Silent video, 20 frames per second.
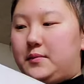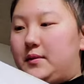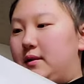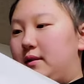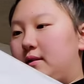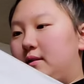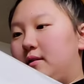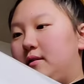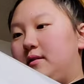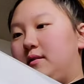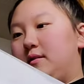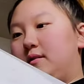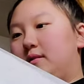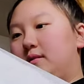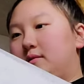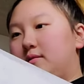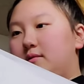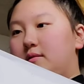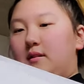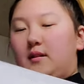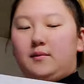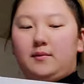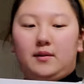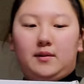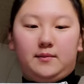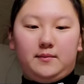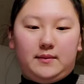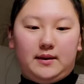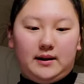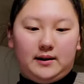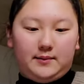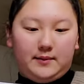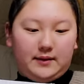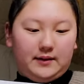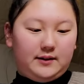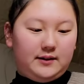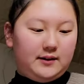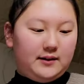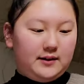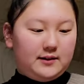but uh, I'm not mad
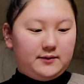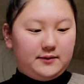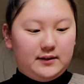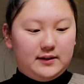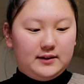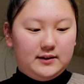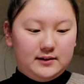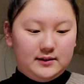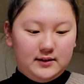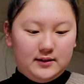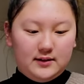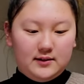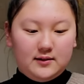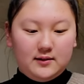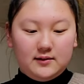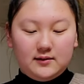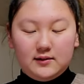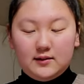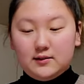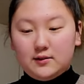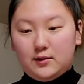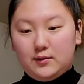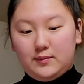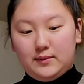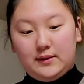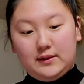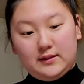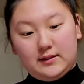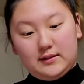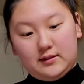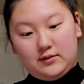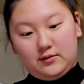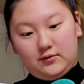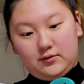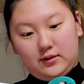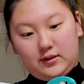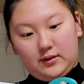about it. Anyways, let's open this dude